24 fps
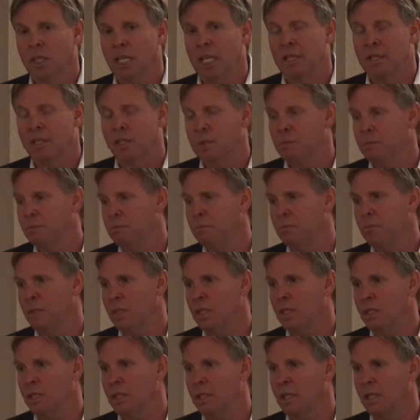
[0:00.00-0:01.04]
And
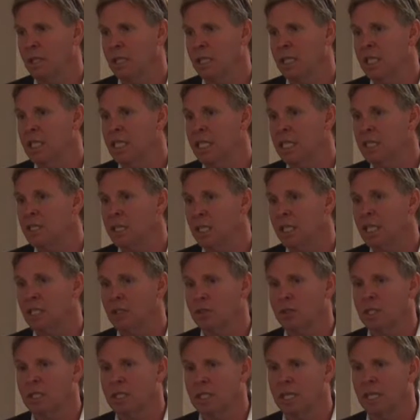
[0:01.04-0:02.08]
there is an
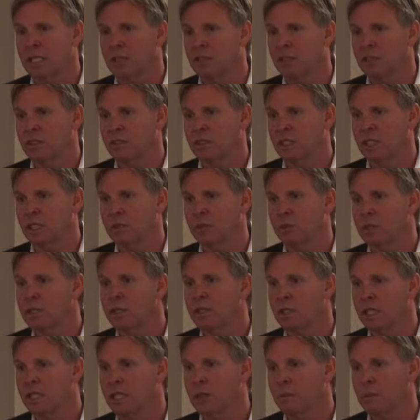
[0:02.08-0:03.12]
increased toxicity with
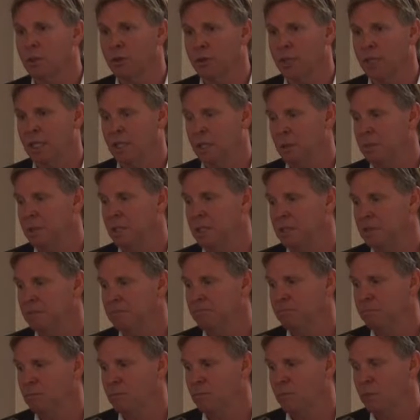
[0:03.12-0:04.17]
the chemotherapy.
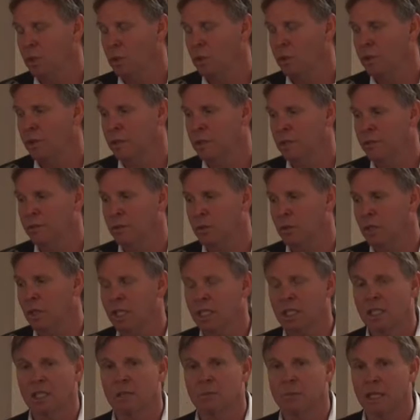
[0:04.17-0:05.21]
So if we're
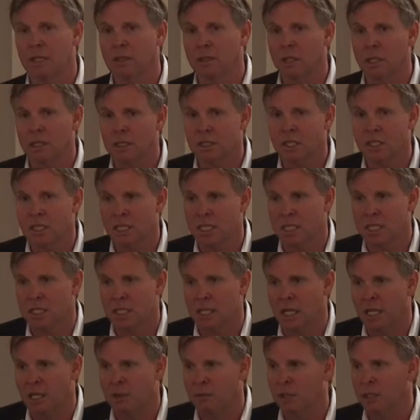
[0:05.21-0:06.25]
talking about lung disease,
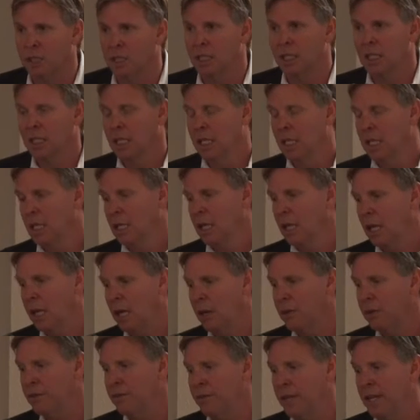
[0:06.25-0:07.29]
I would
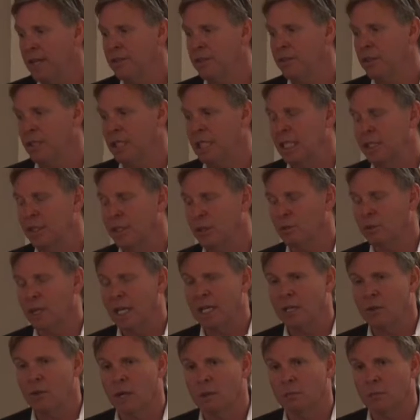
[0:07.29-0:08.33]
favor either
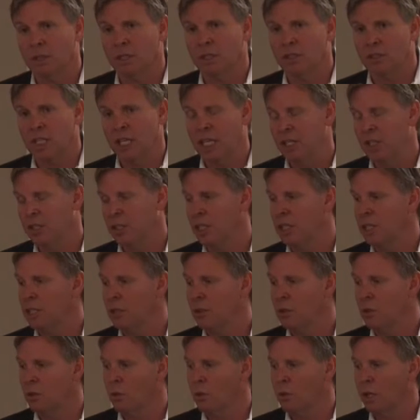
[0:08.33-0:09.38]

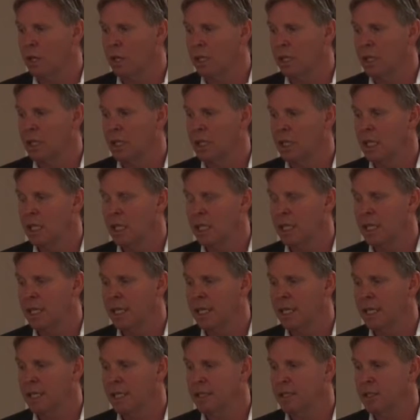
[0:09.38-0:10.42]
radioembolization or
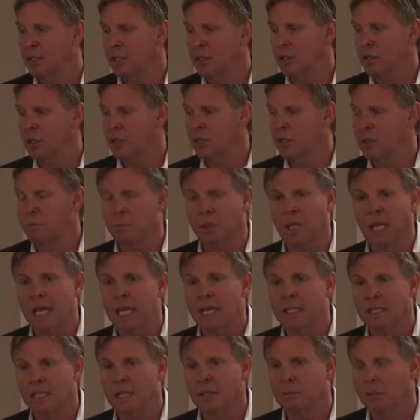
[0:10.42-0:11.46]
just
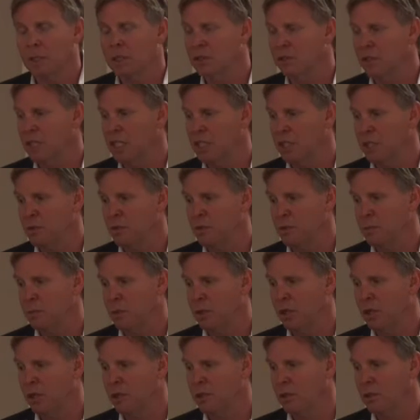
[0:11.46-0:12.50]
bland embolization with
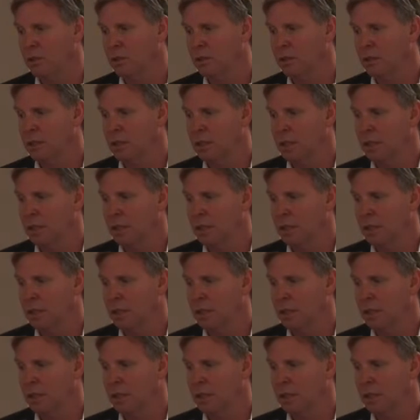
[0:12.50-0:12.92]
particles.